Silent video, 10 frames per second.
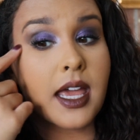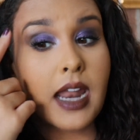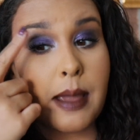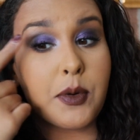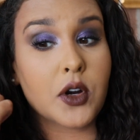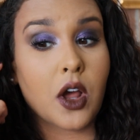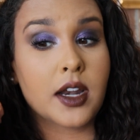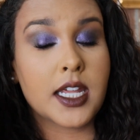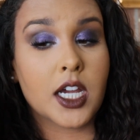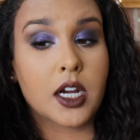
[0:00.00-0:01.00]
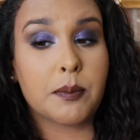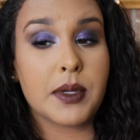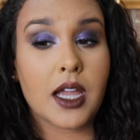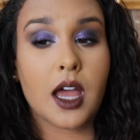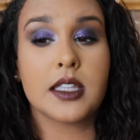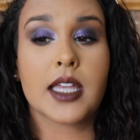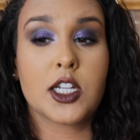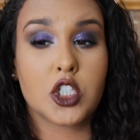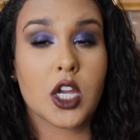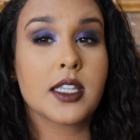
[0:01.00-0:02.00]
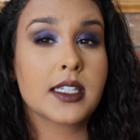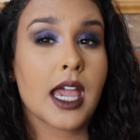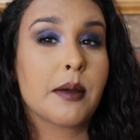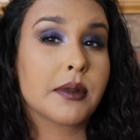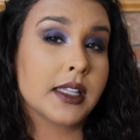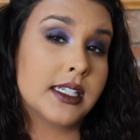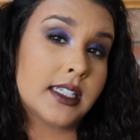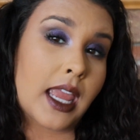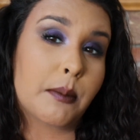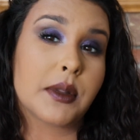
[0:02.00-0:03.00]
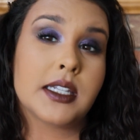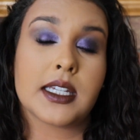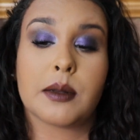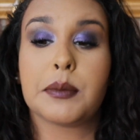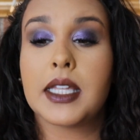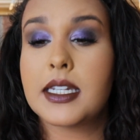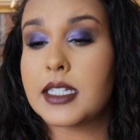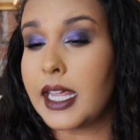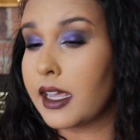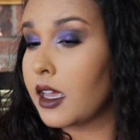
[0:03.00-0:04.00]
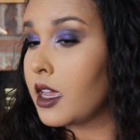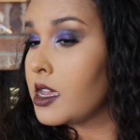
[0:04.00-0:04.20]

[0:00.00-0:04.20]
that I put on here because I just kept blending and blending and blending.